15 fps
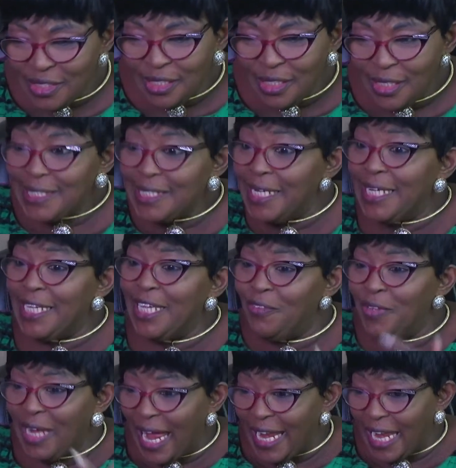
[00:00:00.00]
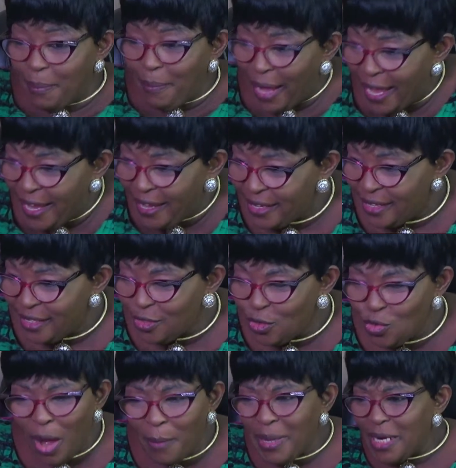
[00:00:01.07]
still giving alibi? You know
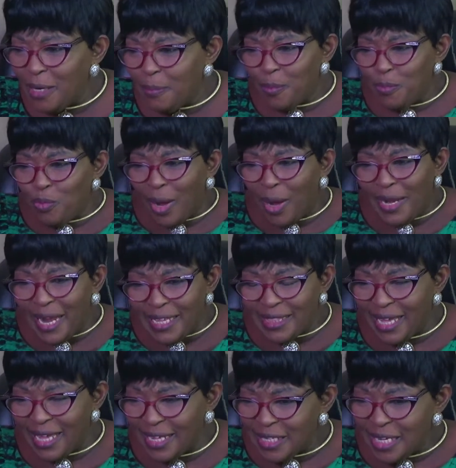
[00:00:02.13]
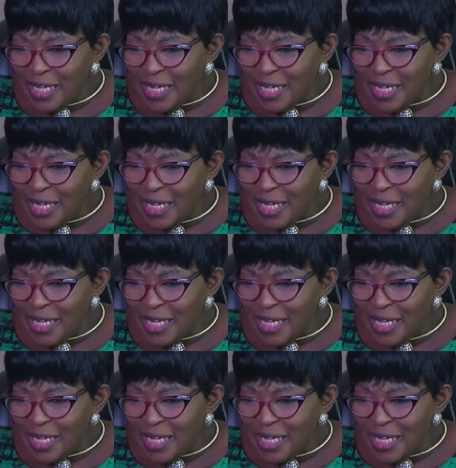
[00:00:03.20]
how many people are like that?